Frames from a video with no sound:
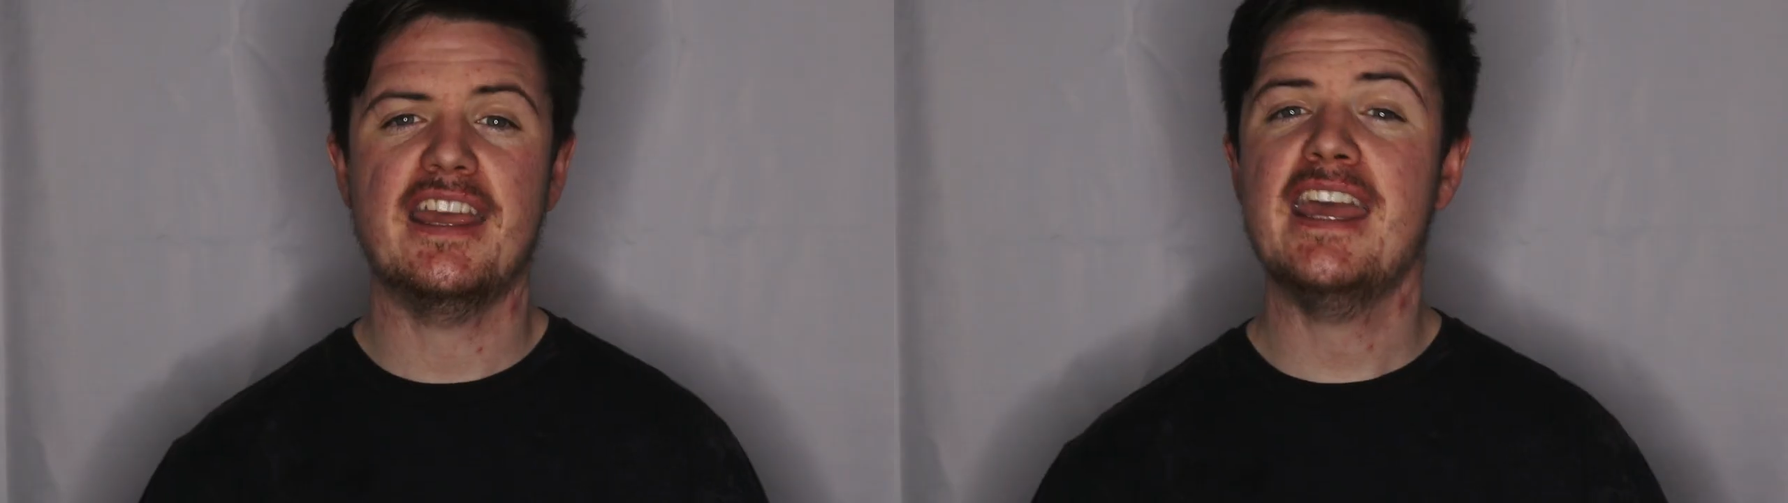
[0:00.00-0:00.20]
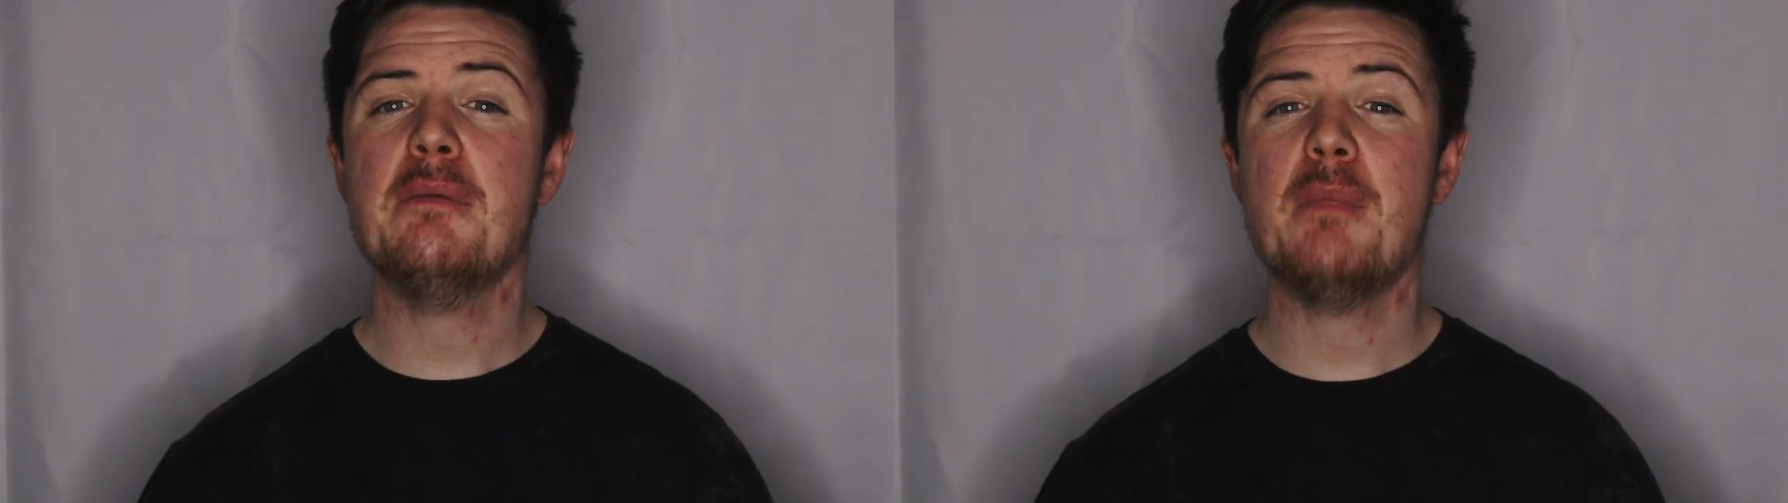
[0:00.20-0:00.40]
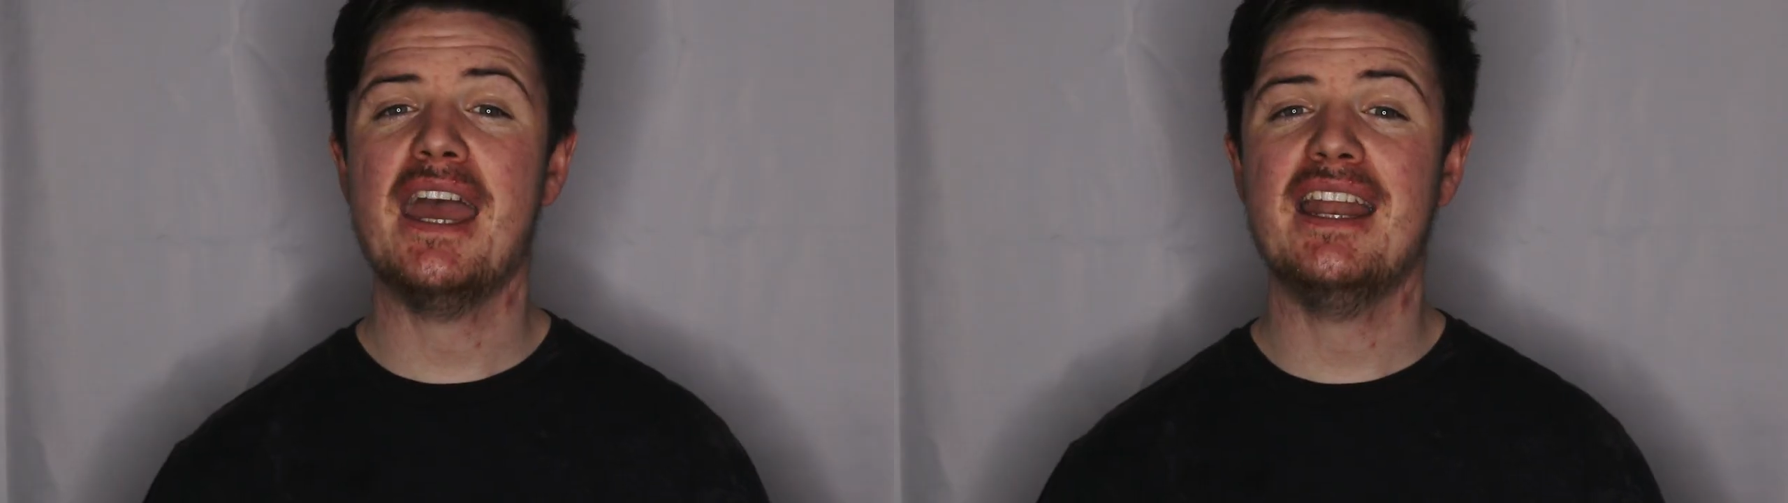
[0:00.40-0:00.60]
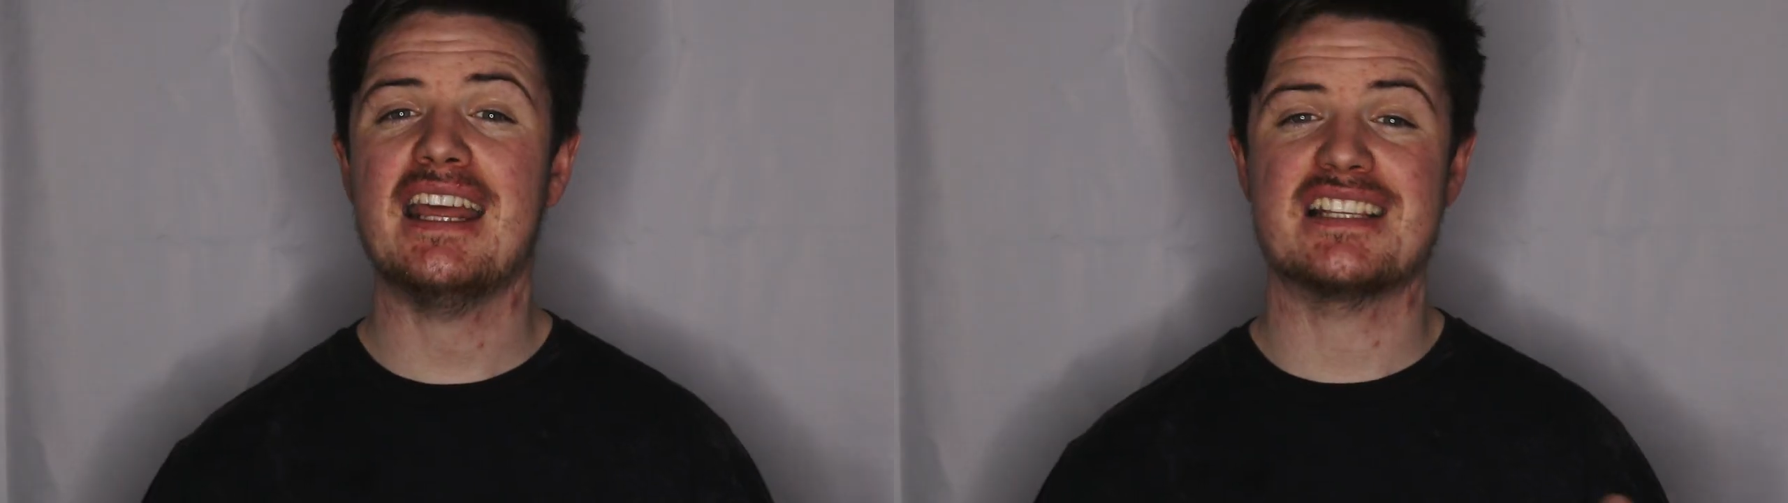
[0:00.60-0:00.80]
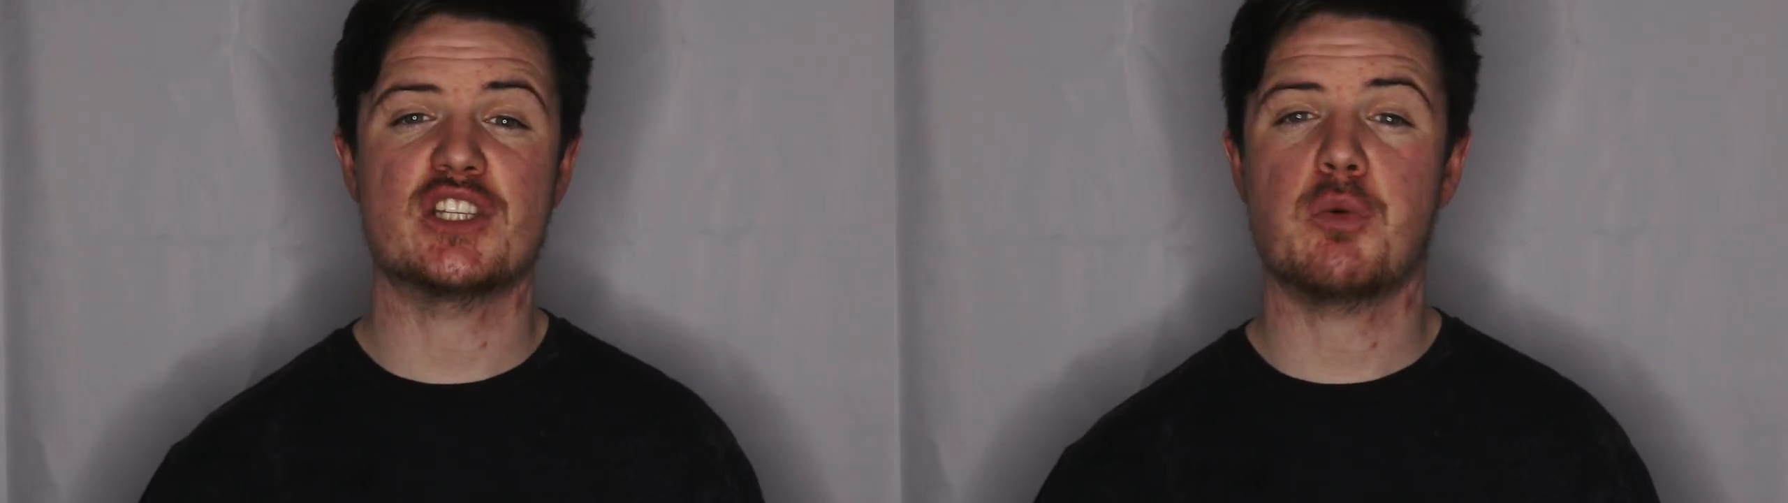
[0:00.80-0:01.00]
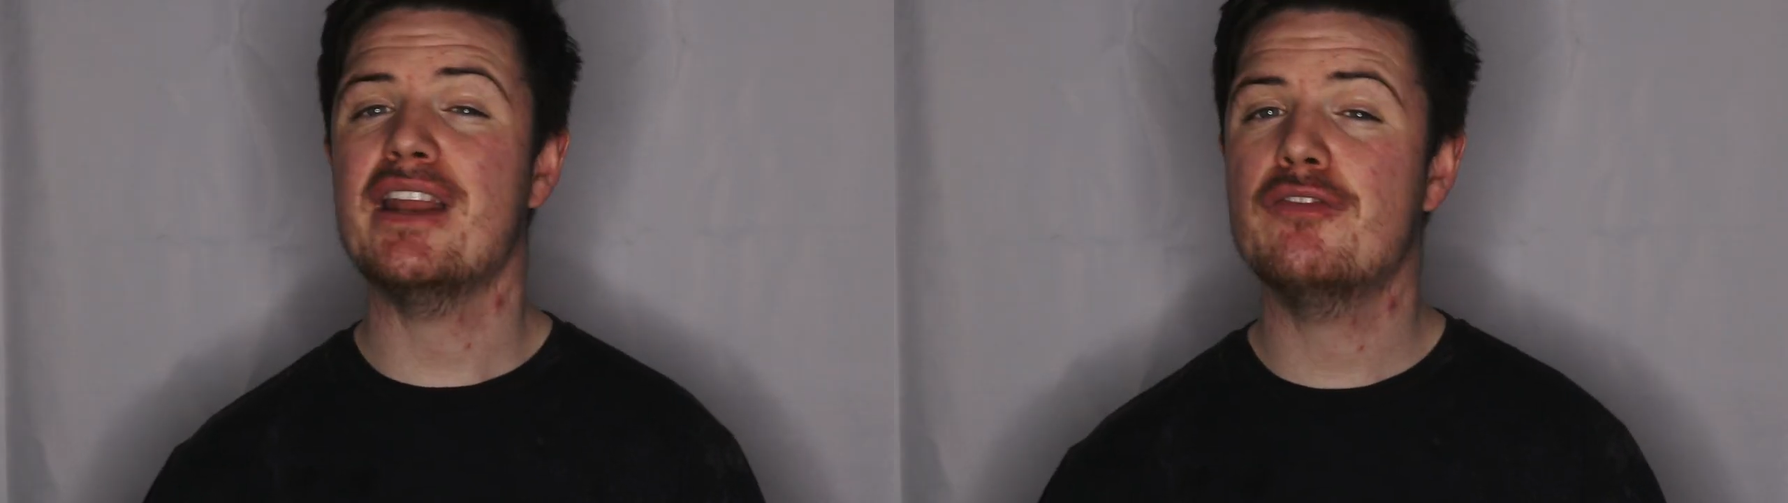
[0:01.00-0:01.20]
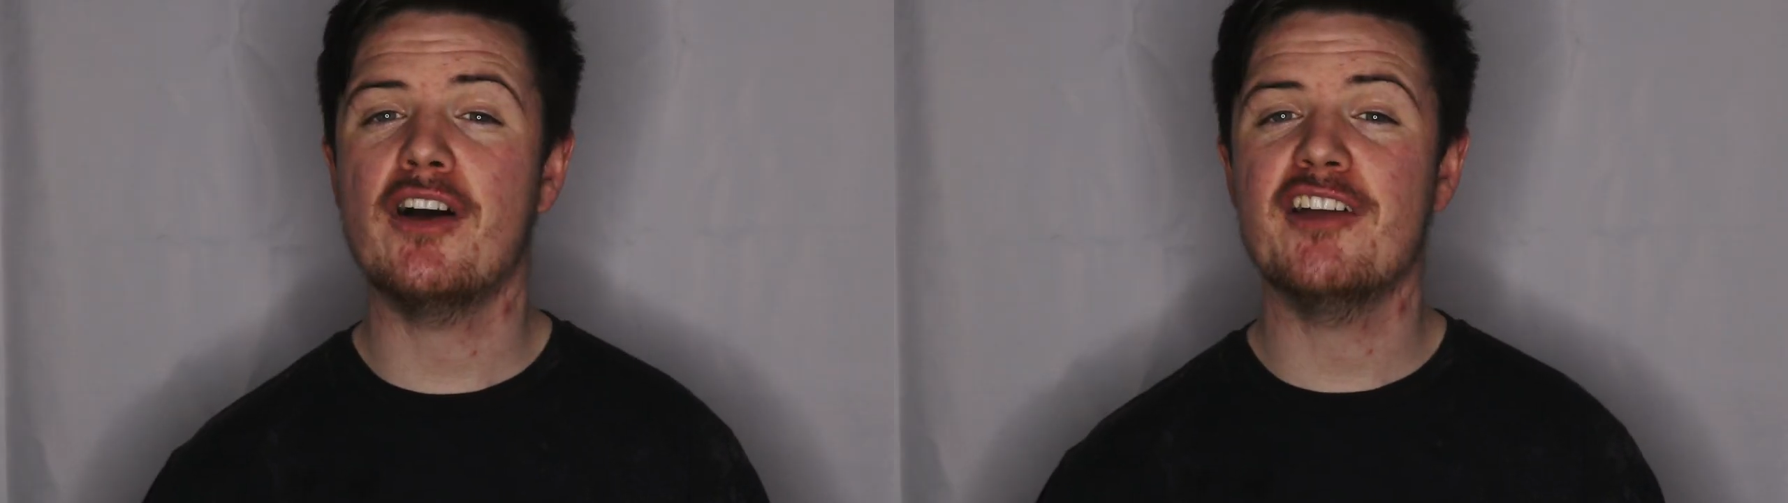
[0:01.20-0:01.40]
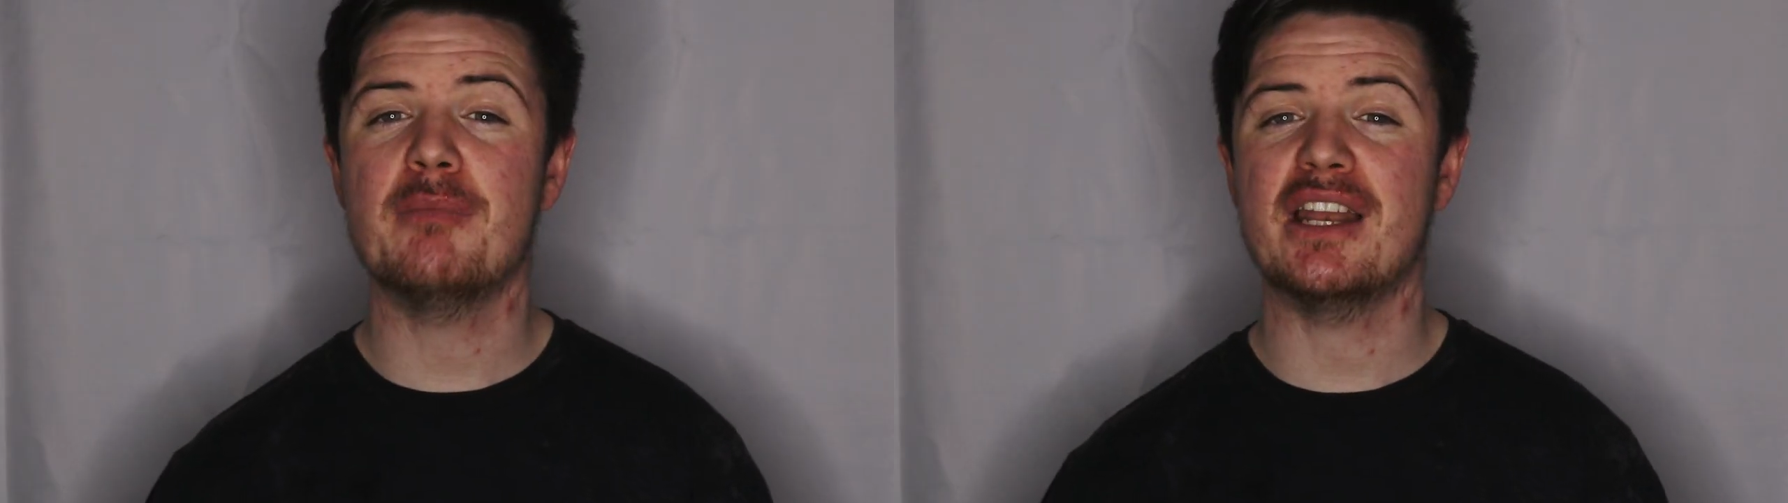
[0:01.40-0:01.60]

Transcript: The Hitmen is a 25